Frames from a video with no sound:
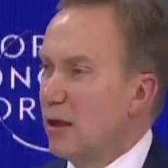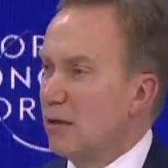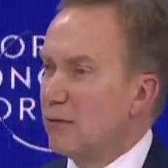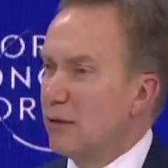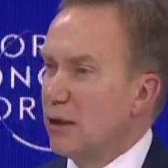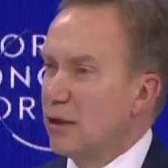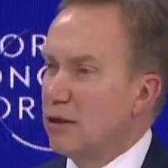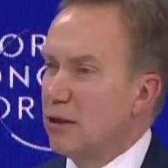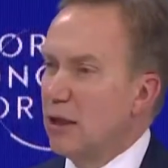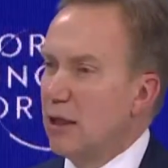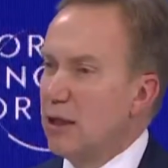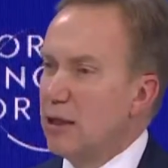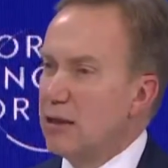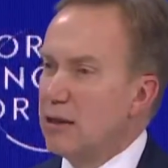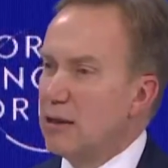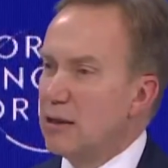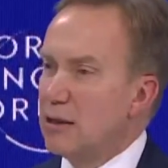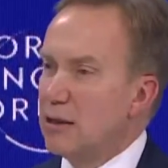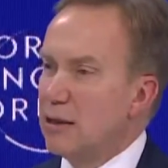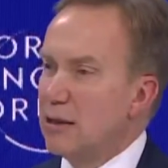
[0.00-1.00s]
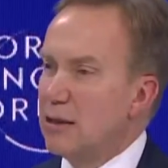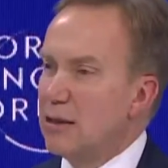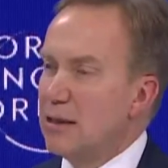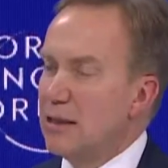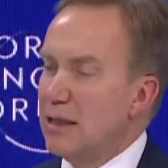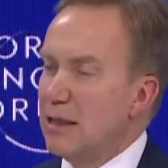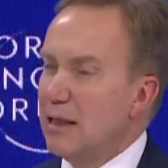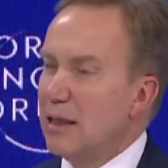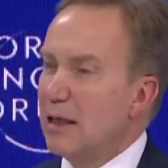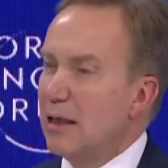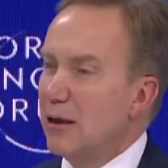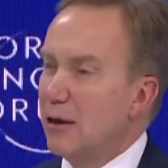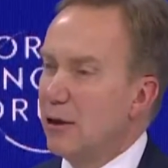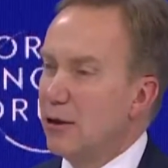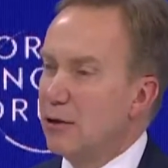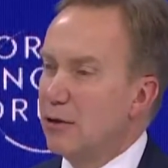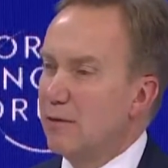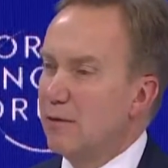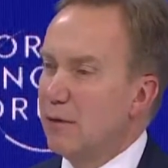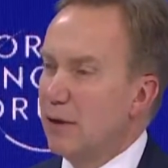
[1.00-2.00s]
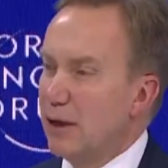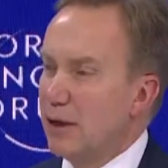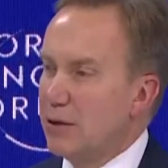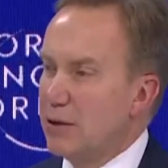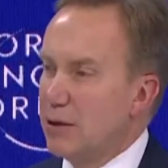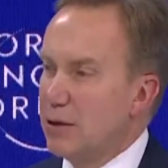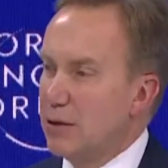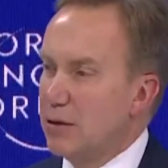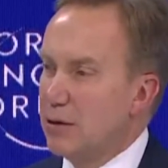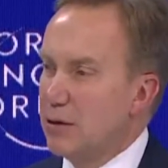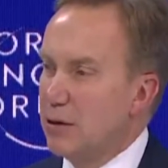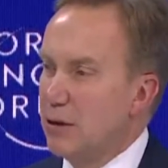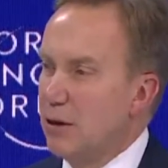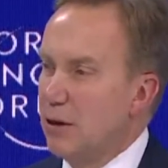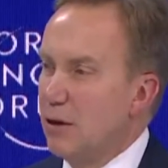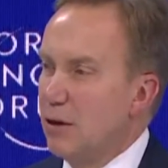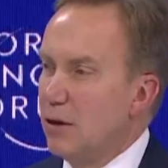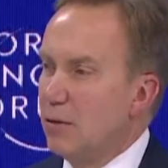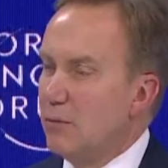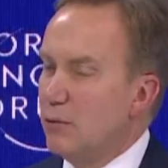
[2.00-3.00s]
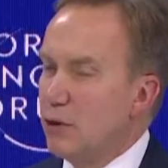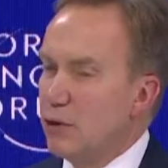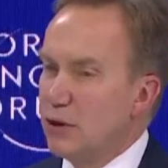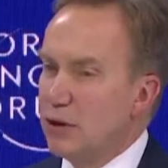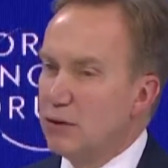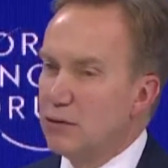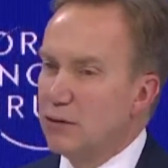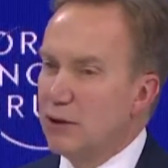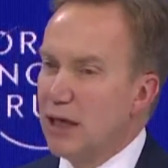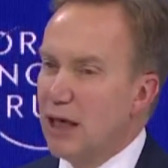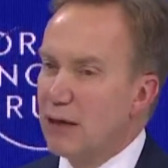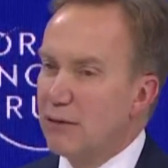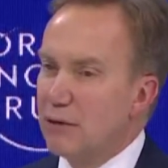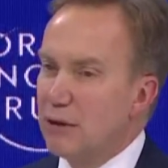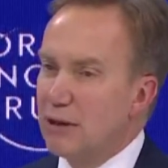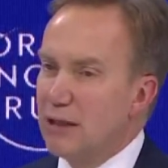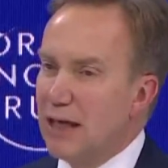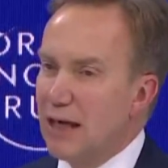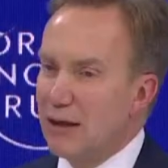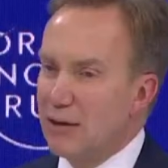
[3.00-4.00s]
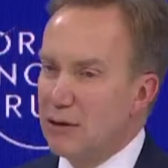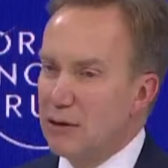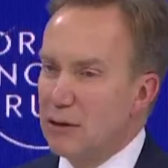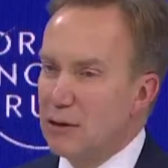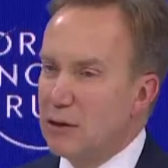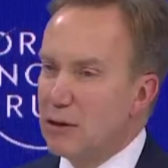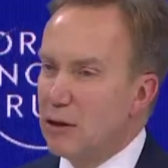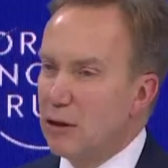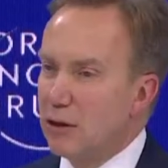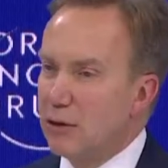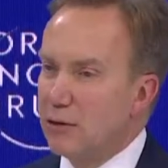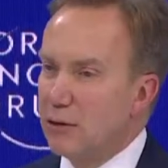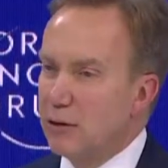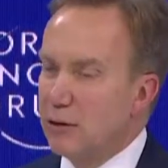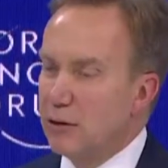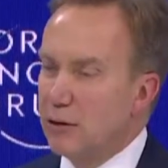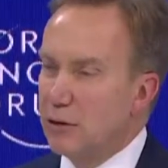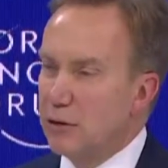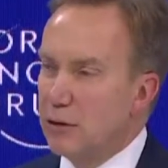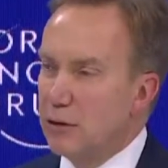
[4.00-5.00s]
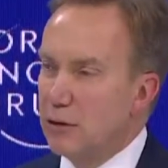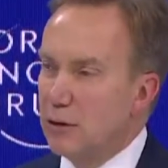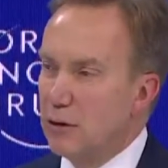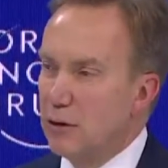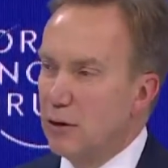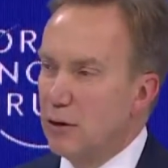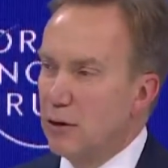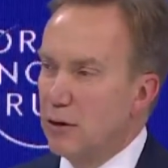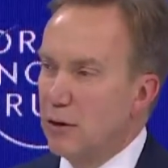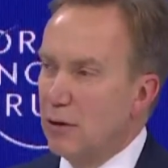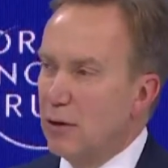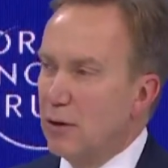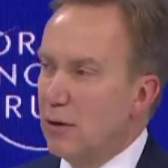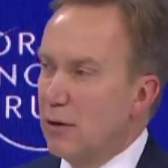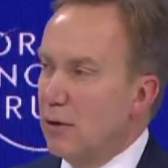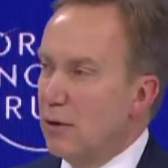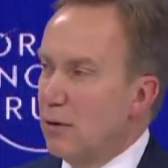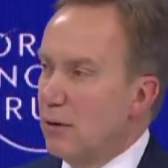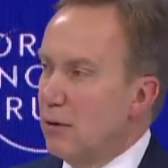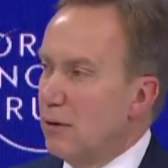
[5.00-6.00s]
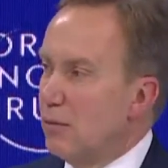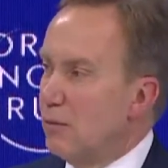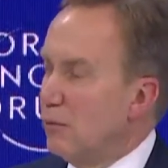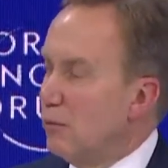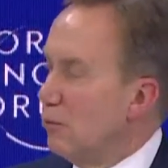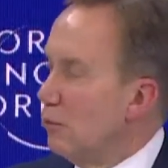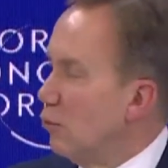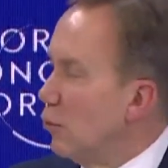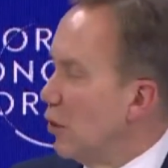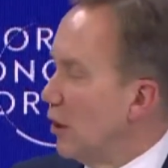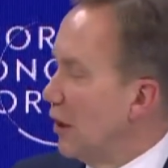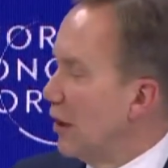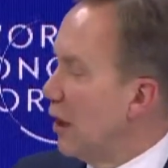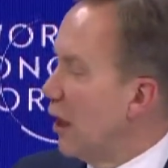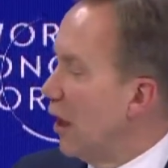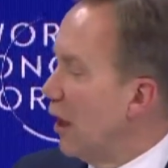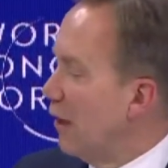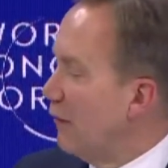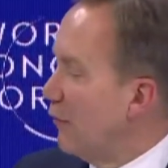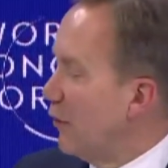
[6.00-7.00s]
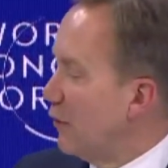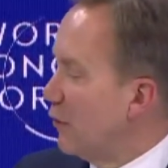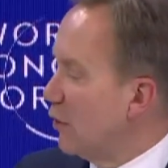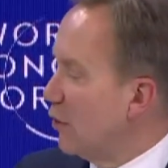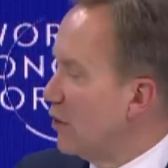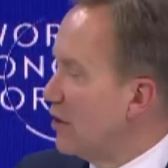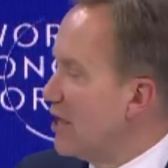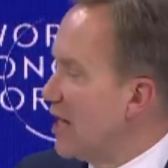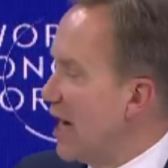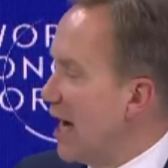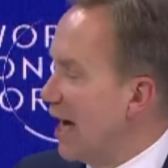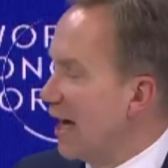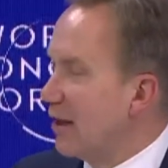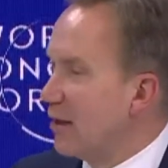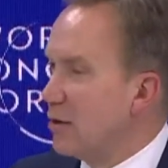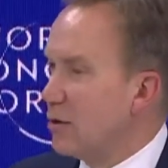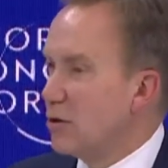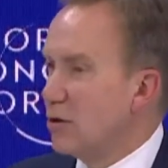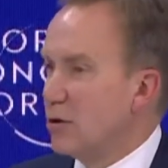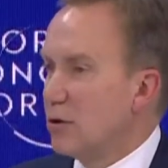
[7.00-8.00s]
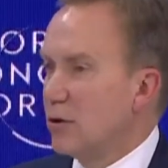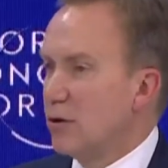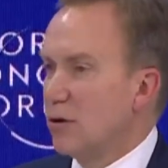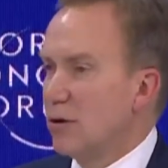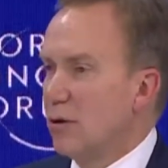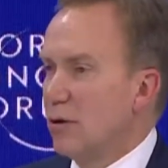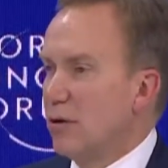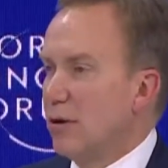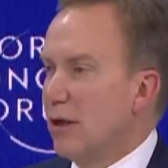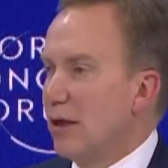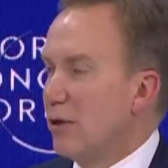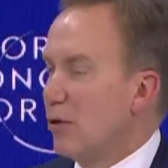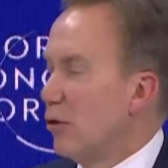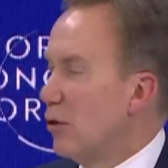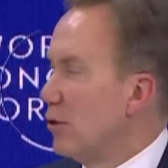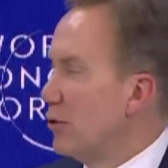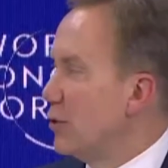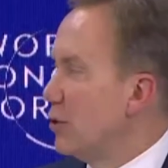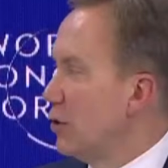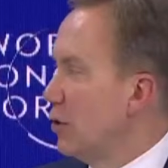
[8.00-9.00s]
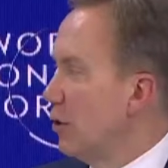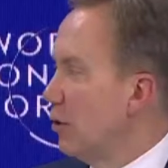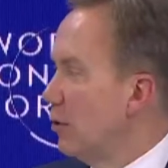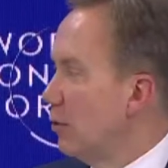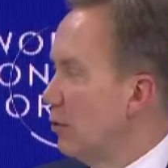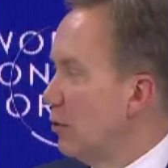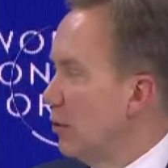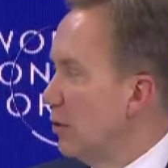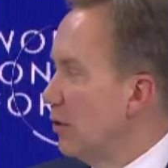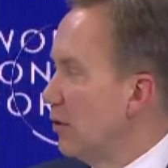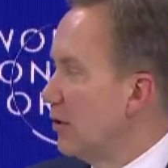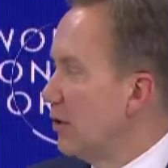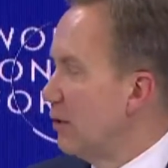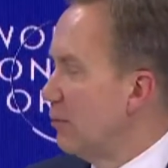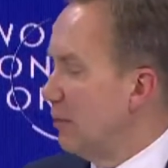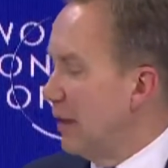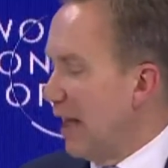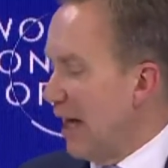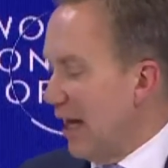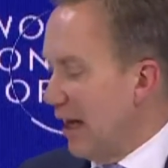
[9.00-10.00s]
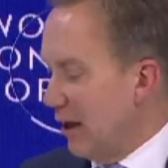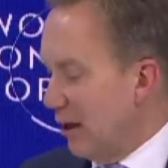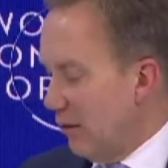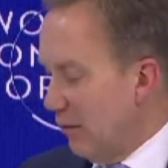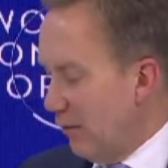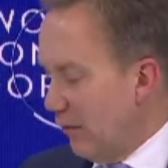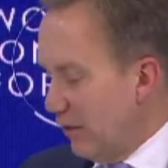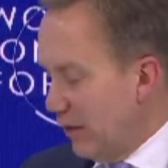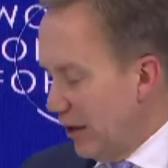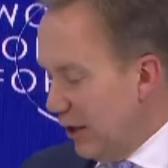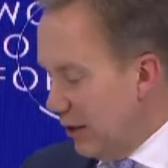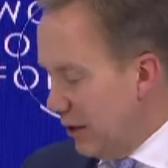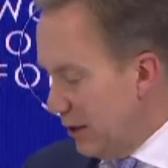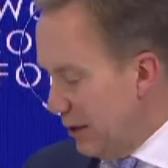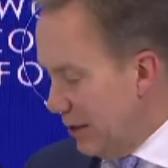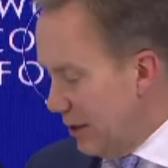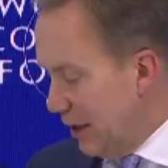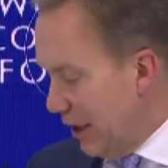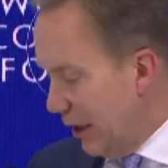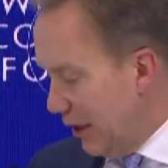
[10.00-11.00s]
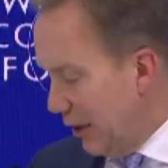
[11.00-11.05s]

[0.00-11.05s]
Russia has seen a lot of losses, more than 300,000 soldiers, more than half of their tanks, and also their Black Fleet